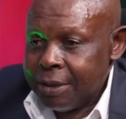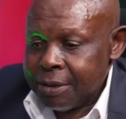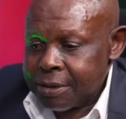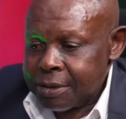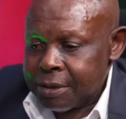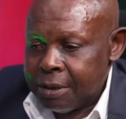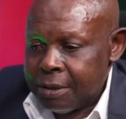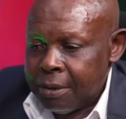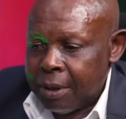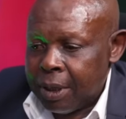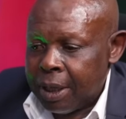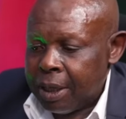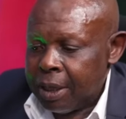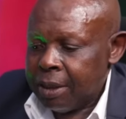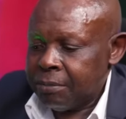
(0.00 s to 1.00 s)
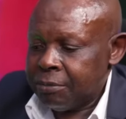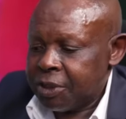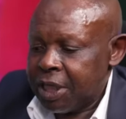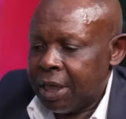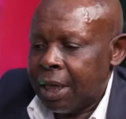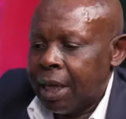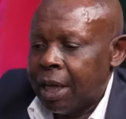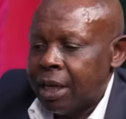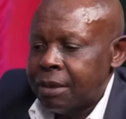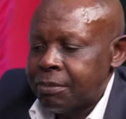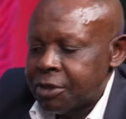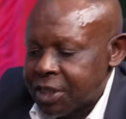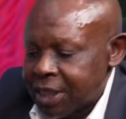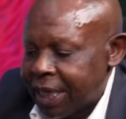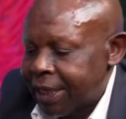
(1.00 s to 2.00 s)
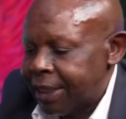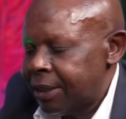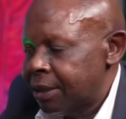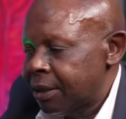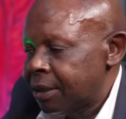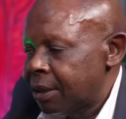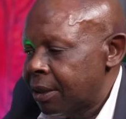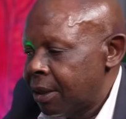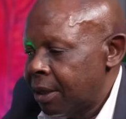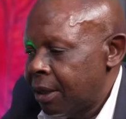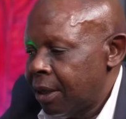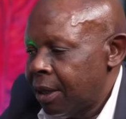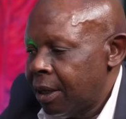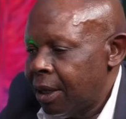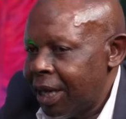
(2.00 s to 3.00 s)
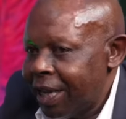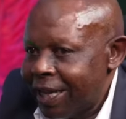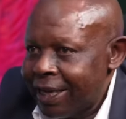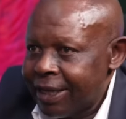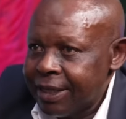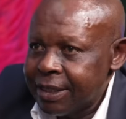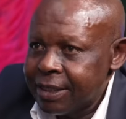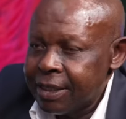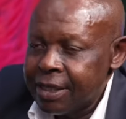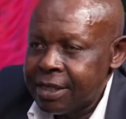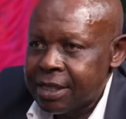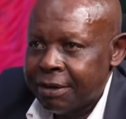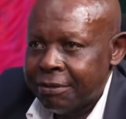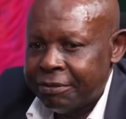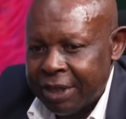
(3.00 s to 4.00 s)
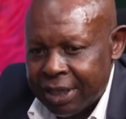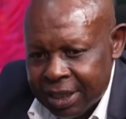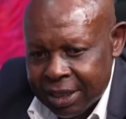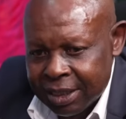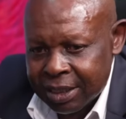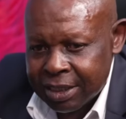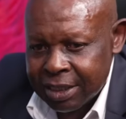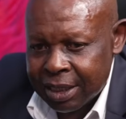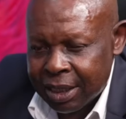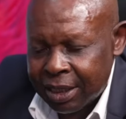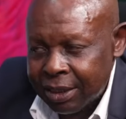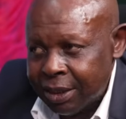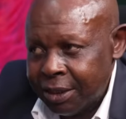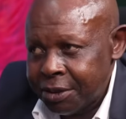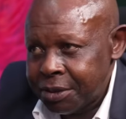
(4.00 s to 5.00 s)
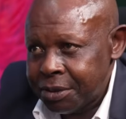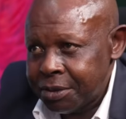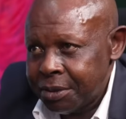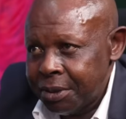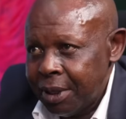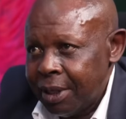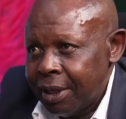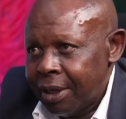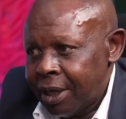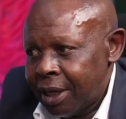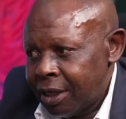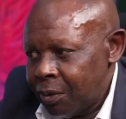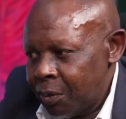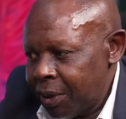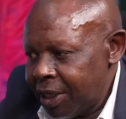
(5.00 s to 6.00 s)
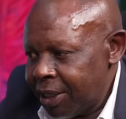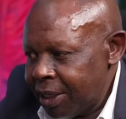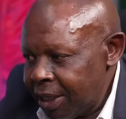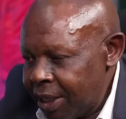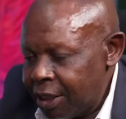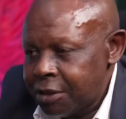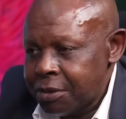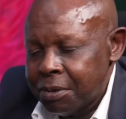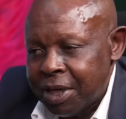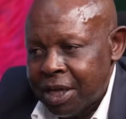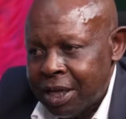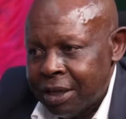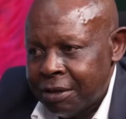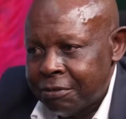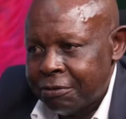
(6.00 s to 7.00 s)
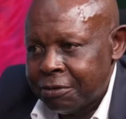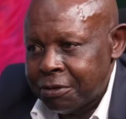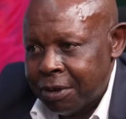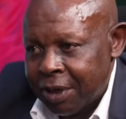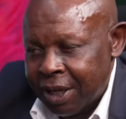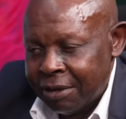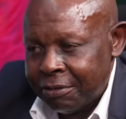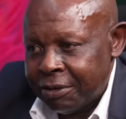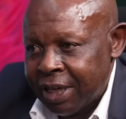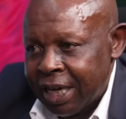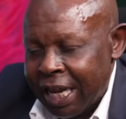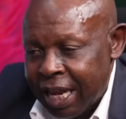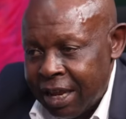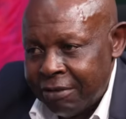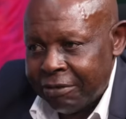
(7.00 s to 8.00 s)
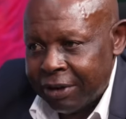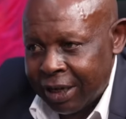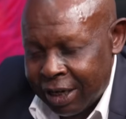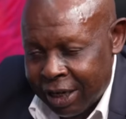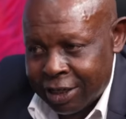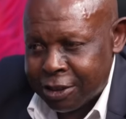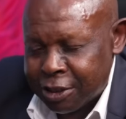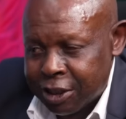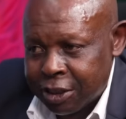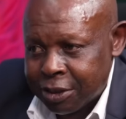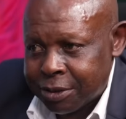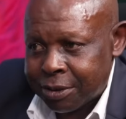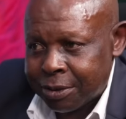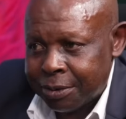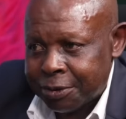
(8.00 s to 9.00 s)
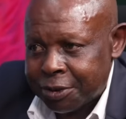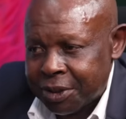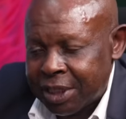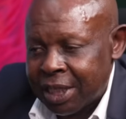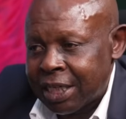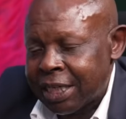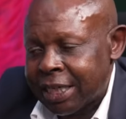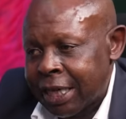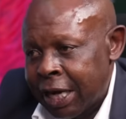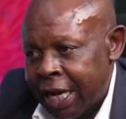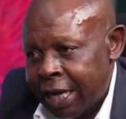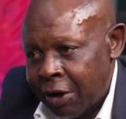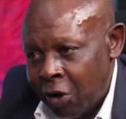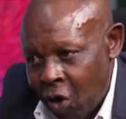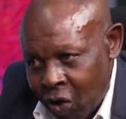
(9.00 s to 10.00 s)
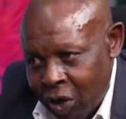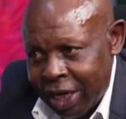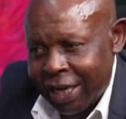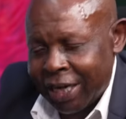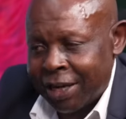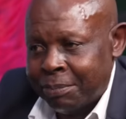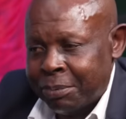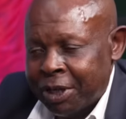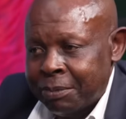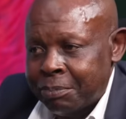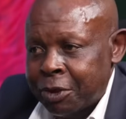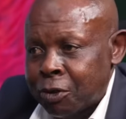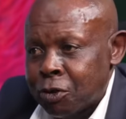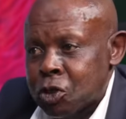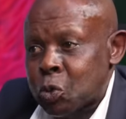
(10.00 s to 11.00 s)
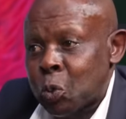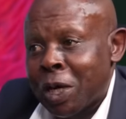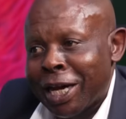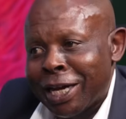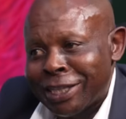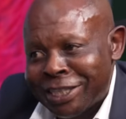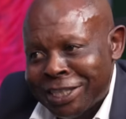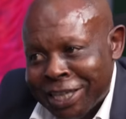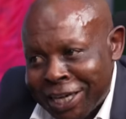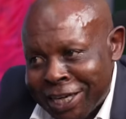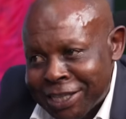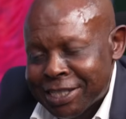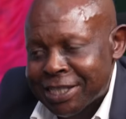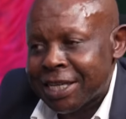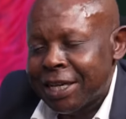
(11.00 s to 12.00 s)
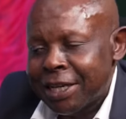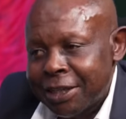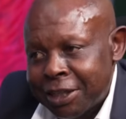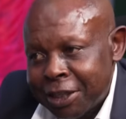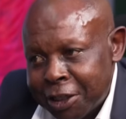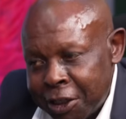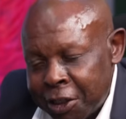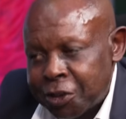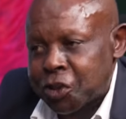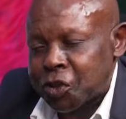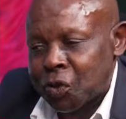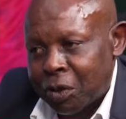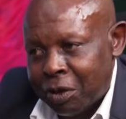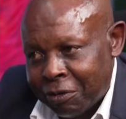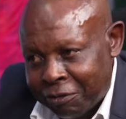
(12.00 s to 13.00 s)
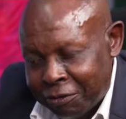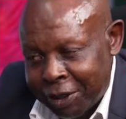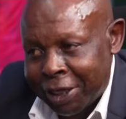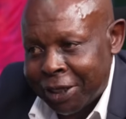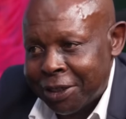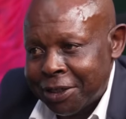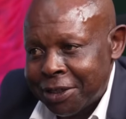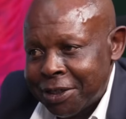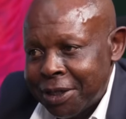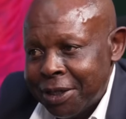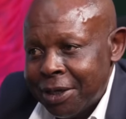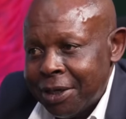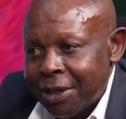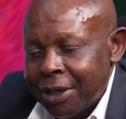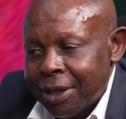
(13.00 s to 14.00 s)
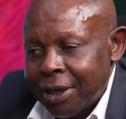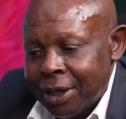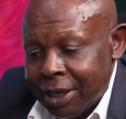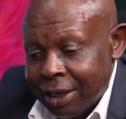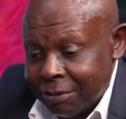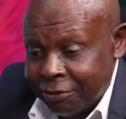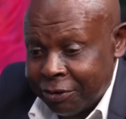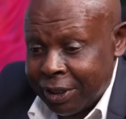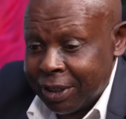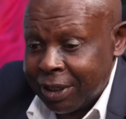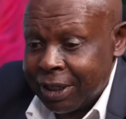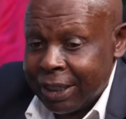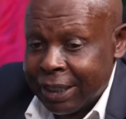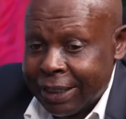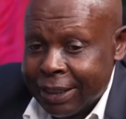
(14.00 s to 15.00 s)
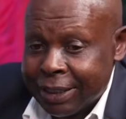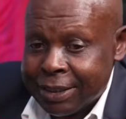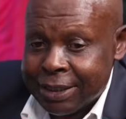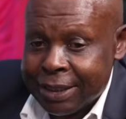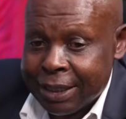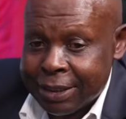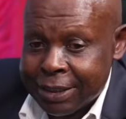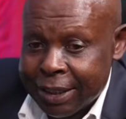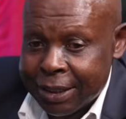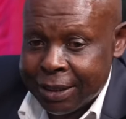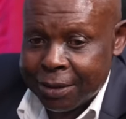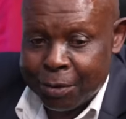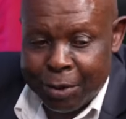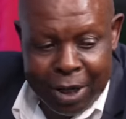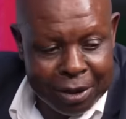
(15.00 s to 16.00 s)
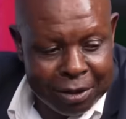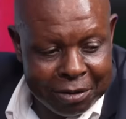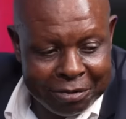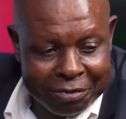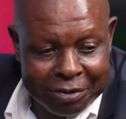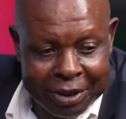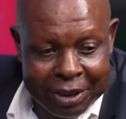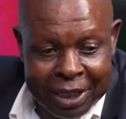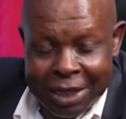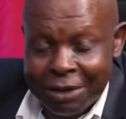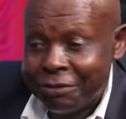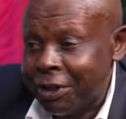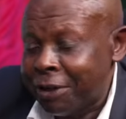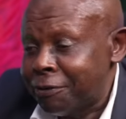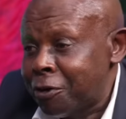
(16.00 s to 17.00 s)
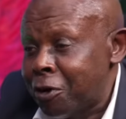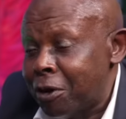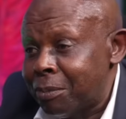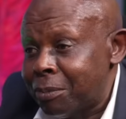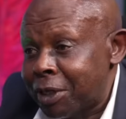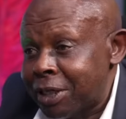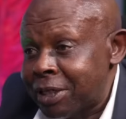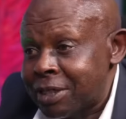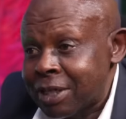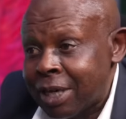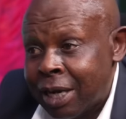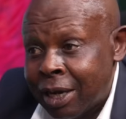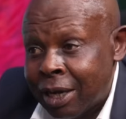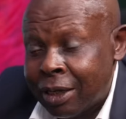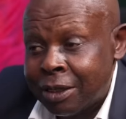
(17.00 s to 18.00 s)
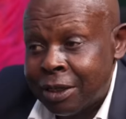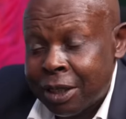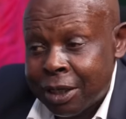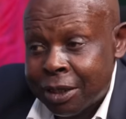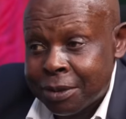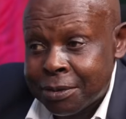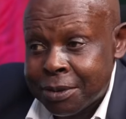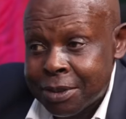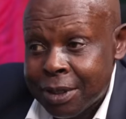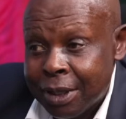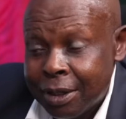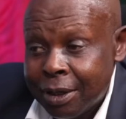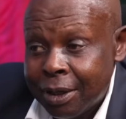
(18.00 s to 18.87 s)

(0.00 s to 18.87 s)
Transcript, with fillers: So I am, I am saying land is a very critical issue and we need to have to have an everlasting solution and it can only happen because we address the issue of land and I'm very glad that uh, one of the EFF comrades, Carl Niehaus,